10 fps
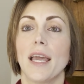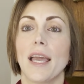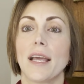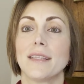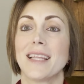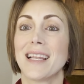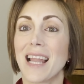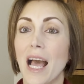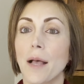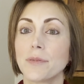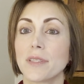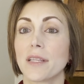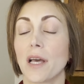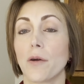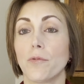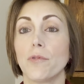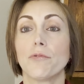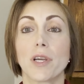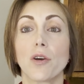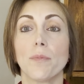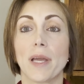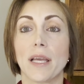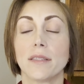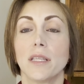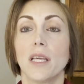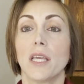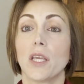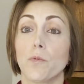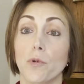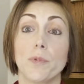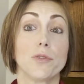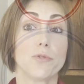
And the labs that I would recommend it would be